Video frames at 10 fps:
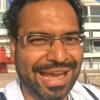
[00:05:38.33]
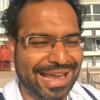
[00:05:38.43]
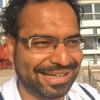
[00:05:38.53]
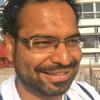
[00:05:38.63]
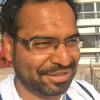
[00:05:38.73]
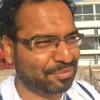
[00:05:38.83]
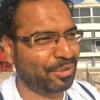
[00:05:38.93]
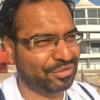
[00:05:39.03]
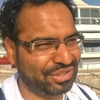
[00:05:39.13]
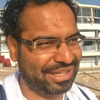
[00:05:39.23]
And this
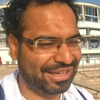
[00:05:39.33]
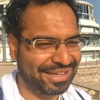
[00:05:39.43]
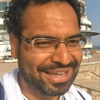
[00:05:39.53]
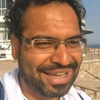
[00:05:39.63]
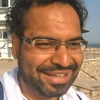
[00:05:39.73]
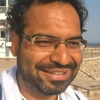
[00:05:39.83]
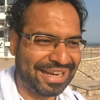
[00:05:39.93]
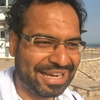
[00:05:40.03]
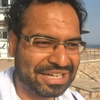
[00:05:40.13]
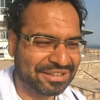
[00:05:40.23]
was the
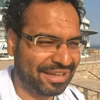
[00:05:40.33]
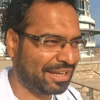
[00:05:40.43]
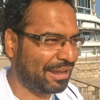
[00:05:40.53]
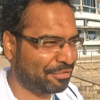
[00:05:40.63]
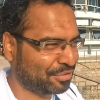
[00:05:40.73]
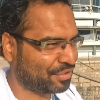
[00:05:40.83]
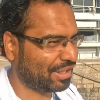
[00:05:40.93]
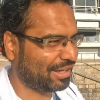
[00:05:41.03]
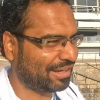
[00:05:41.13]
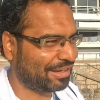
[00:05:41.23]
second thing I
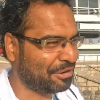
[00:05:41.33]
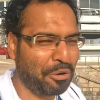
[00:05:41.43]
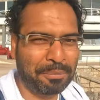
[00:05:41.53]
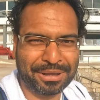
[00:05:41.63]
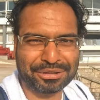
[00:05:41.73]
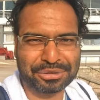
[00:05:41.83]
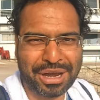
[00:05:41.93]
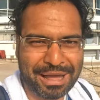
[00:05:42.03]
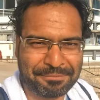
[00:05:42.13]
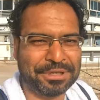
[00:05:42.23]
was hoping to
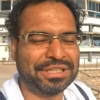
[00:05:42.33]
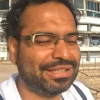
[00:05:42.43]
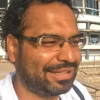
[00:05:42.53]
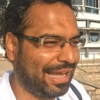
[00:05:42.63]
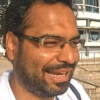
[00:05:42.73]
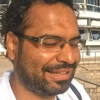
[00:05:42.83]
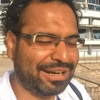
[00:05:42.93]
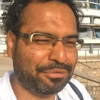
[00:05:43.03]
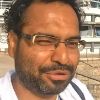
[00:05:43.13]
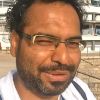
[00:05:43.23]
happen, and
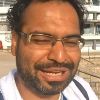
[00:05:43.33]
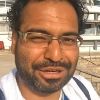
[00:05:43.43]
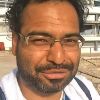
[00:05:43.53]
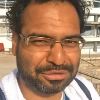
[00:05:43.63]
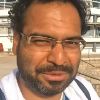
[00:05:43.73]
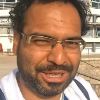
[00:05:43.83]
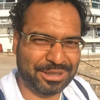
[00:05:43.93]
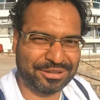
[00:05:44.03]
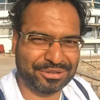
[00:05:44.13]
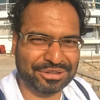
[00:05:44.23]
that was very close to my
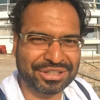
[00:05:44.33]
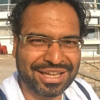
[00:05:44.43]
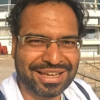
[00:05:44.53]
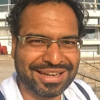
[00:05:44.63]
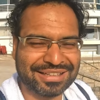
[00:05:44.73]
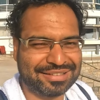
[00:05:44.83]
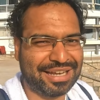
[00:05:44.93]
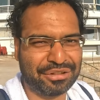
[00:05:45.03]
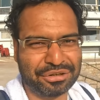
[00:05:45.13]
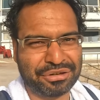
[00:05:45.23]
heart, so let's
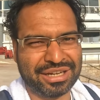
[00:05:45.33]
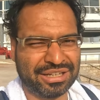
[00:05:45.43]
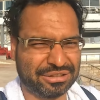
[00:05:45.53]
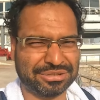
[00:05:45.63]
see how the training